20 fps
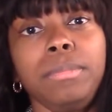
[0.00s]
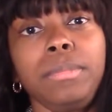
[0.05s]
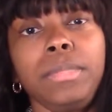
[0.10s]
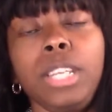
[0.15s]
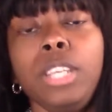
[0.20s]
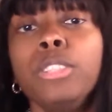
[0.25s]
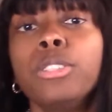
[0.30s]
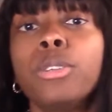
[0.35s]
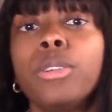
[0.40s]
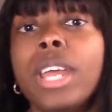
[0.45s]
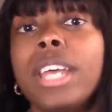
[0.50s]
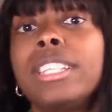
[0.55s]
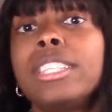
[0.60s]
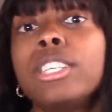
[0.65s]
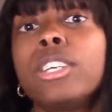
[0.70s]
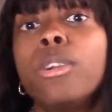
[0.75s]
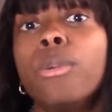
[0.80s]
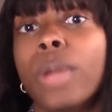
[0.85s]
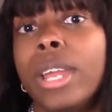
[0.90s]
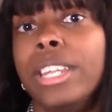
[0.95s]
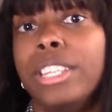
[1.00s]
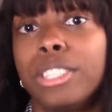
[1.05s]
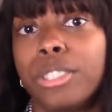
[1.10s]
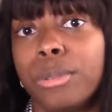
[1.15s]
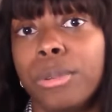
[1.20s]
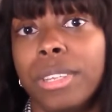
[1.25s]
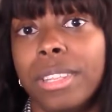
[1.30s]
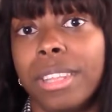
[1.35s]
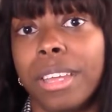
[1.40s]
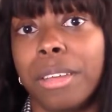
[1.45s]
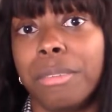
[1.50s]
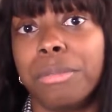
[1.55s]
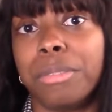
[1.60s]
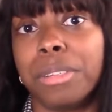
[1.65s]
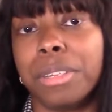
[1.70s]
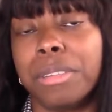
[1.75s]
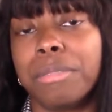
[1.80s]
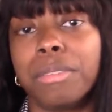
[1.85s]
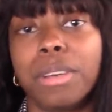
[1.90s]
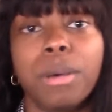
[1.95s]
So that's a great strength, I
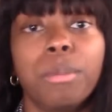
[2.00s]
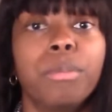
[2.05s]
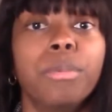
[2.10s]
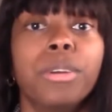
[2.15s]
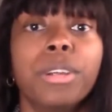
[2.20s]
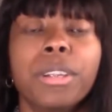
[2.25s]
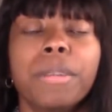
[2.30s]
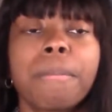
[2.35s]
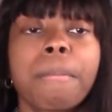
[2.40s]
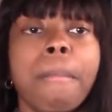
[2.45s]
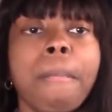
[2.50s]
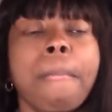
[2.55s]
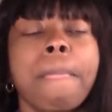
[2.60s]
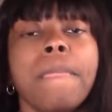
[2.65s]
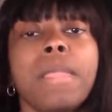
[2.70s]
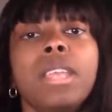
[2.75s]
feel, of Upwork.